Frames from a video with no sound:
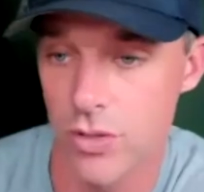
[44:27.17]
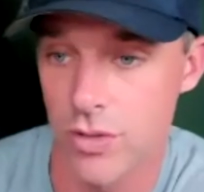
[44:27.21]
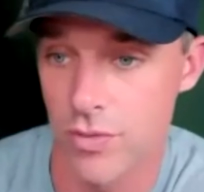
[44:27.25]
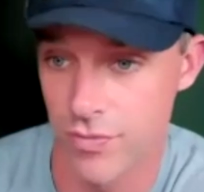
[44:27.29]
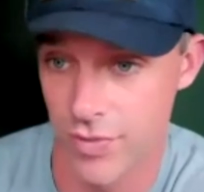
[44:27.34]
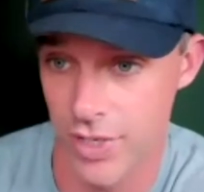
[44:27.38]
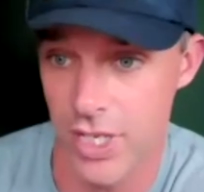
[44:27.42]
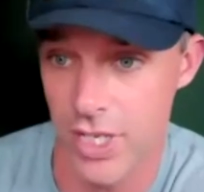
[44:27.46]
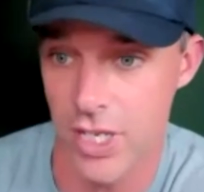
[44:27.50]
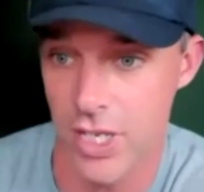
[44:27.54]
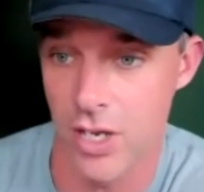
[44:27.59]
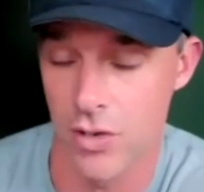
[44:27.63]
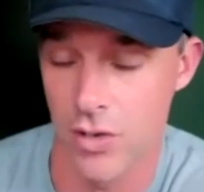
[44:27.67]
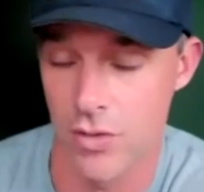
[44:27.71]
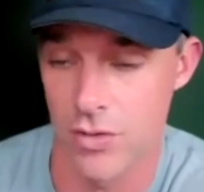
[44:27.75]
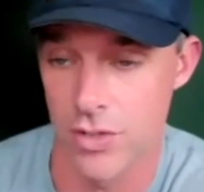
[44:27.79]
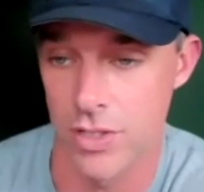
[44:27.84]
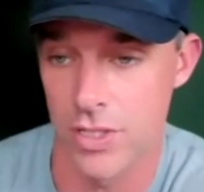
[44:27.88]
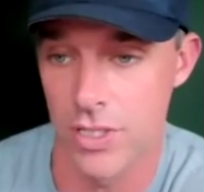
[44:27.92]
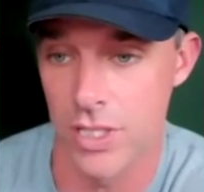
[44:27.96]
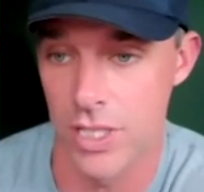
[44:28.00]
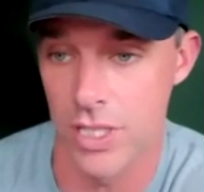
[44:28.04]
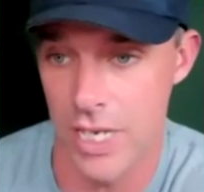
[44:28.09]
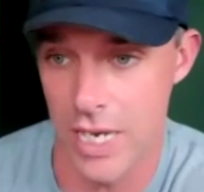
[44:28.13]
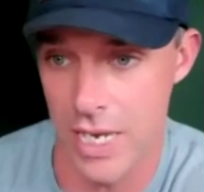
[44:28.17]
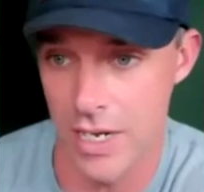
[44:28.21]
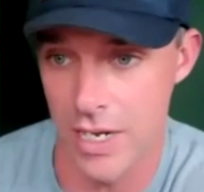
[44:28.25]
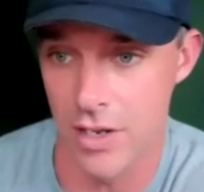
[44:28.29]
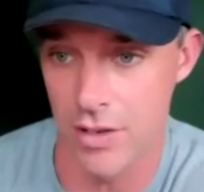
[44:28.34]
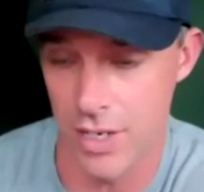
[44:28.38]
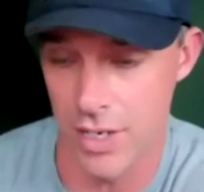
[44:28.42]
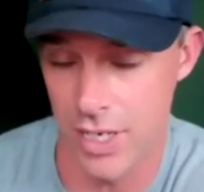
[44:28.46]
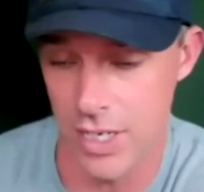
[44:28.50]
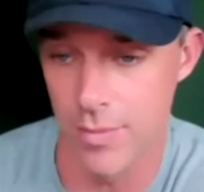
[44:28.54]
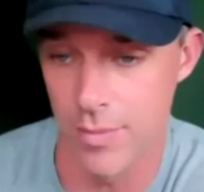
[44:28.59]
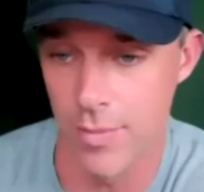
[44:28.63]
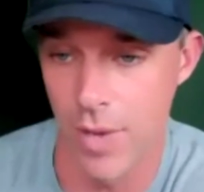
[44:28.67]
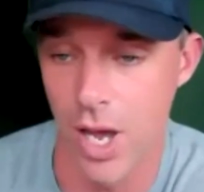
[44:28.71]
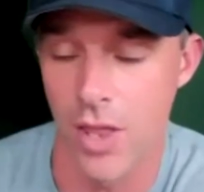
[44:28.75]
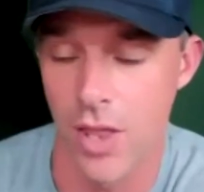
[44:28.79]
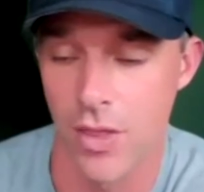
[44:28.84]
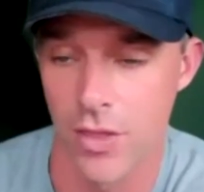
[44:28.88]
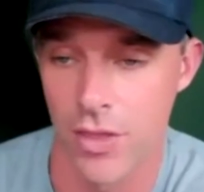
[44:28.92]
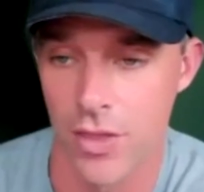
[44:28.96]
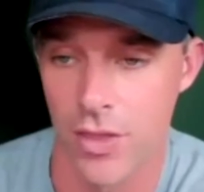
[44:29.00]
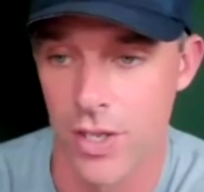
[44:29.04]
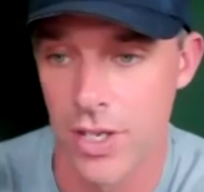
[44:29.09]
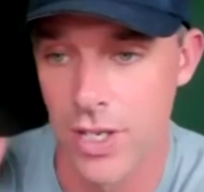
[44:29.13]
some videos in a, in a
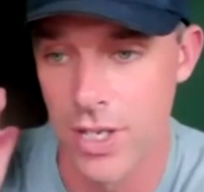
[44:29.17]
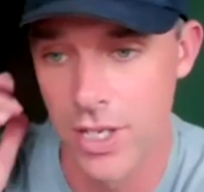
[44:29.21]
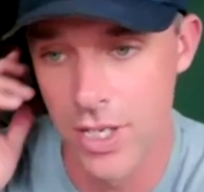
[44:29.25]
month.